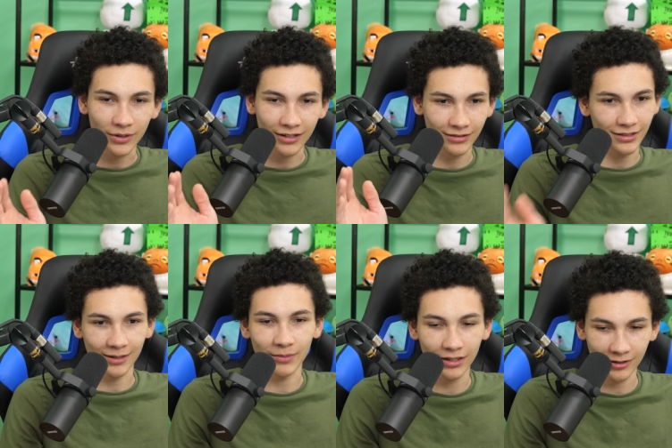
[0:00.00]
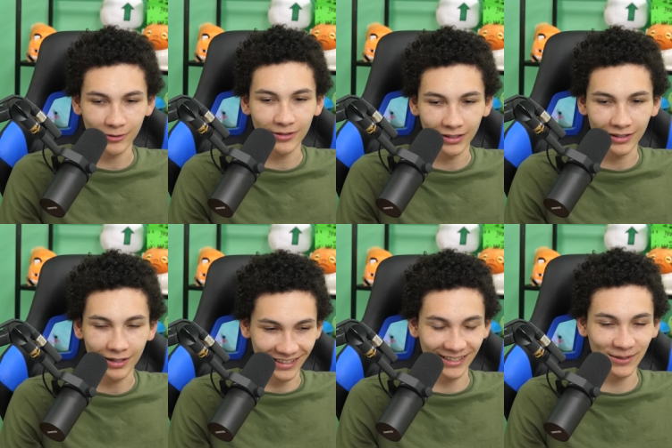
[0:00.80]
But I was like, I'm not Googling it.
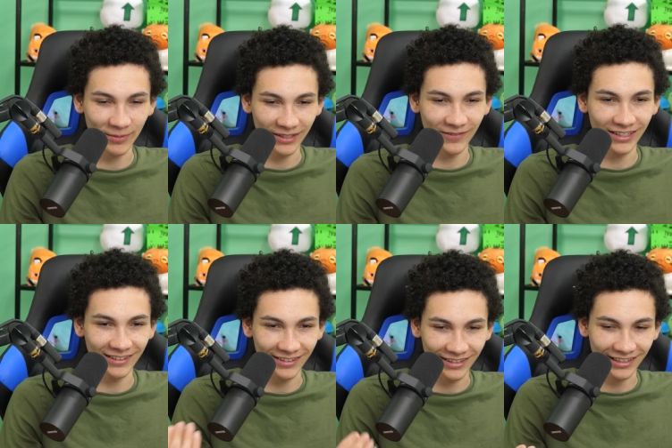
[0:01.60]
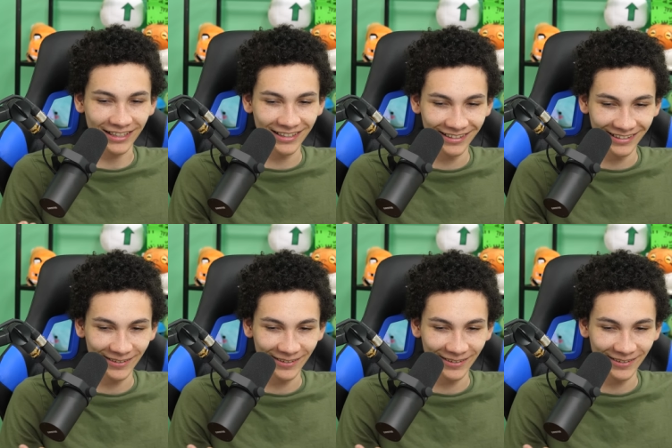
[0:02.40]
Like, I just make videos like...